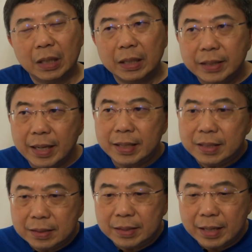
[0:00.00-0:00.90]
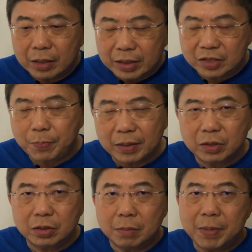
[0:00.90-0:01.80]
They are
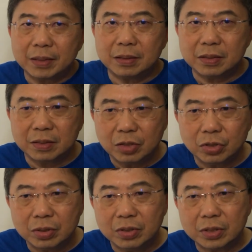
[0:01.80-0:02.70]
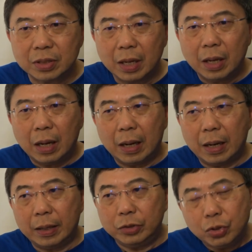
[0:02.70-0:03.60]
expected to make decisions
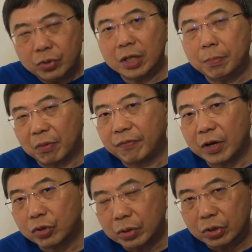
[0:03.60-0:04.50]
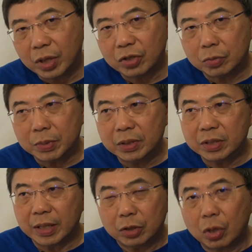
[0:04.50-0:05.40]
using professional
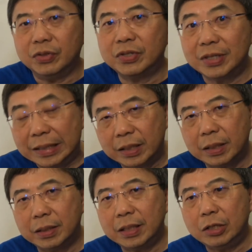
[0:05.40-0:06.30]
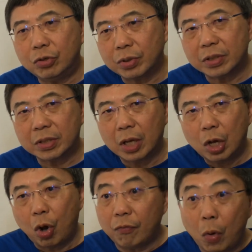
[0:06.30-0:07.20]
judgments and consider the interests
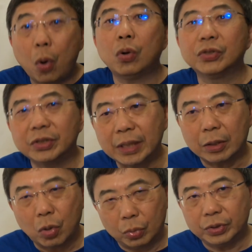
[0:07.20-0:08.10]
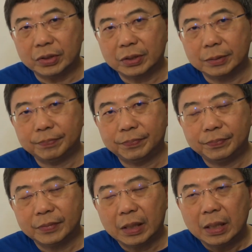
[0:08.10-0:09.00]
of all stakeholders.
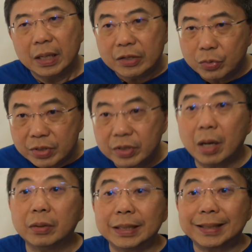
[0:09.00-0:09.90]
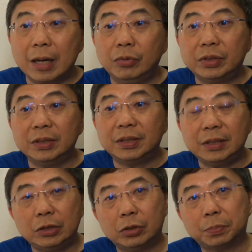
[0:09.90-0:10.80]
As a result,
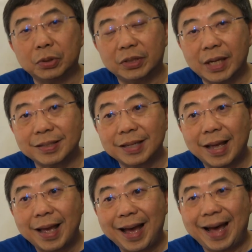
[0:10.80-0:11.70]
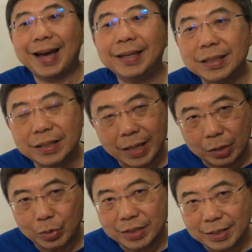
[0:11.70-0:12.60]
accountants need to possess high
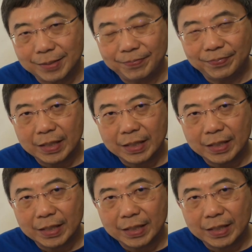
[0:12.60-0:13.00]
integrity.